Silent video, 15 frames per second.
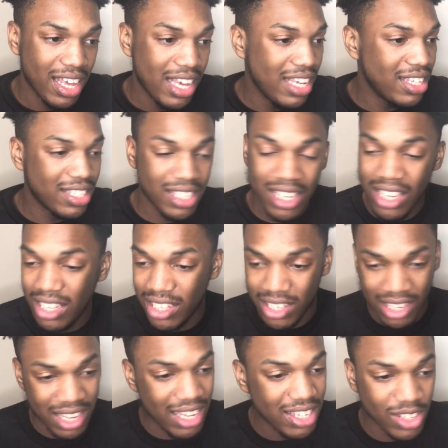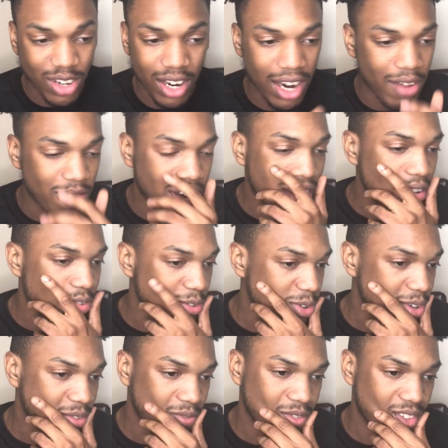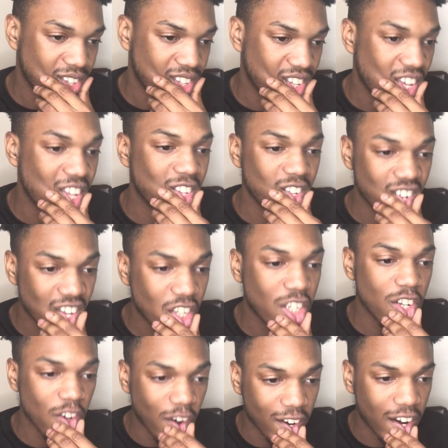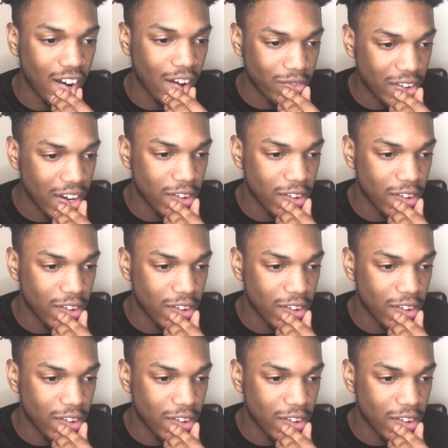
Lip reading: He's on another level. He's literally on another